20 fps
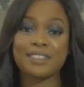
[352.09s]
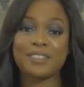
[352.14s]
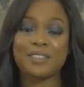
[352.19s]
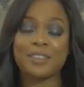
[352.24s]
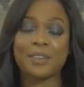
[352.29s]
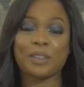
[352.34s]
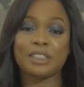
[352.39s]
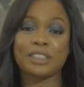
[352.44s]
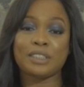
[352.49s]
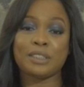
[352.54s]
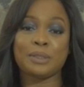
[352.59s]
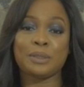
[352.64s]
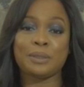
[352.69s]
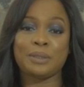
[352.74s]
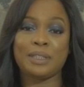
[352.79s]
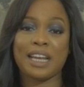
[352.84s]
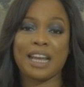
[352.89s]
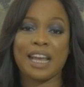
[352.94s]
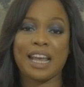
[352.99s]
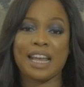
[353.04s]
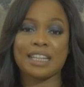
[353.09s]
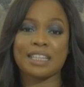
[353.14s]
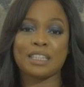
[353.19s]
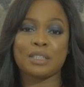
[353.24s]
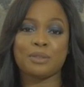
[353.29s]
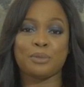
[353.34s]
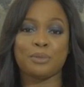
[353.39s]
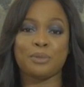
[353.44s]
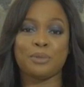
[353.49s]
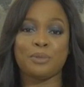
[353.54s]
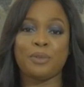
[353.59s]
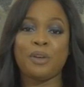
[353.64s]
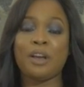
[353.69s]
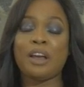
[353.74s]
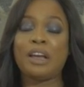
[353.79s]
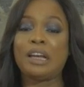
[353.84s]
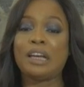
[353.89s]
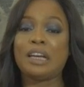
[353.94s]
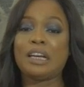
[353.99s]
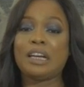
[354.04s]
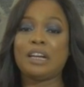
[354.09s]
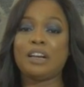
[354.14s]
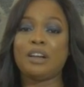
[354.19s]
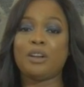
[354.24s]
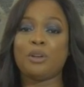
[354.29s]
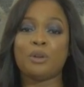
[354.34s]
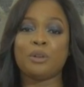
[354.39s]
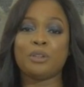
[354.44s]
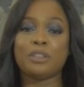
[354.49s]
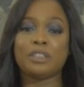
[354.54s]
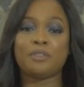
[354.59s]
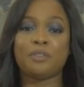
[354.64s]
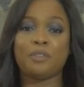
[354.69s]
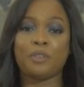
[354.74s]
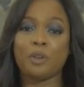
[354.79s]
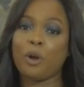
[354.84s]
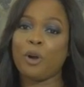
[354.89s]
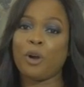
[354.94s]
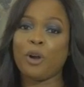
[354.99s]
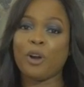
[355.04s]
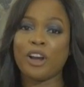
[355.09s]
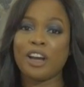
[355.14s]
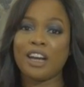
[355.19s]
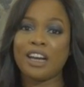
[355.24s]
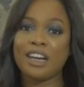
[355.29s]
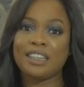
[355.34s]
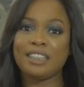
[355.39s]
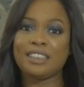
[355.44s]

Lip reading: for tuning in to Glory's vlog.